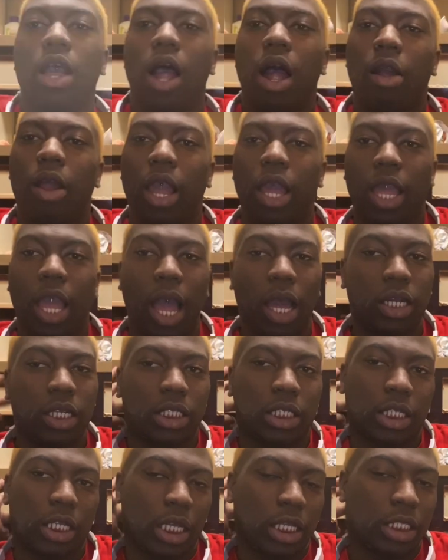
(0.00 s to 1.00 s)
Okay, y'all. This is
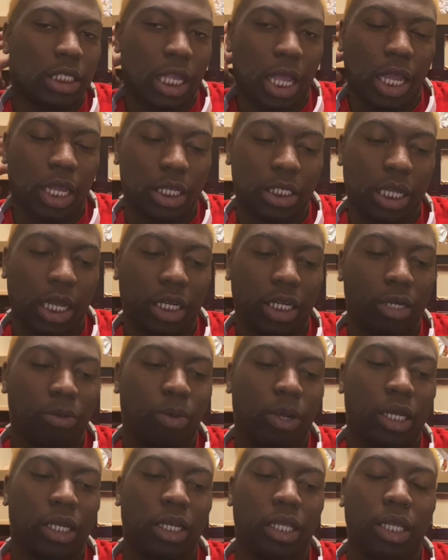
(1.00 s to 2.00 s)
the next day because I didn't
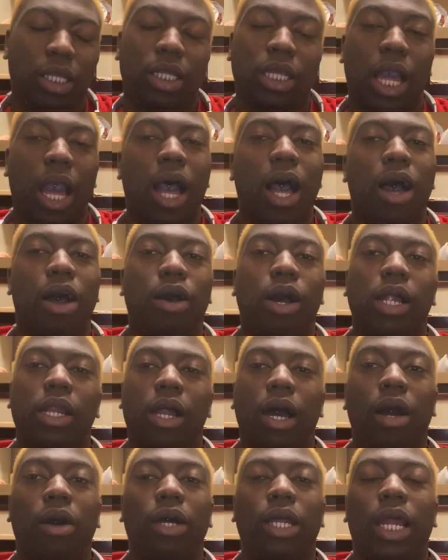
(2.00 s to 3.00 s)
want to leave y'all
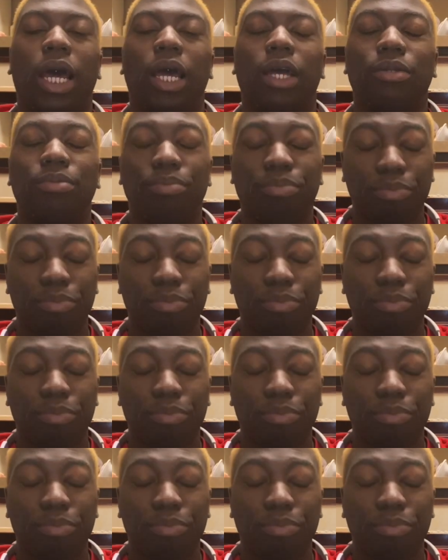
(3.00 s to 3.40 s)
alone. And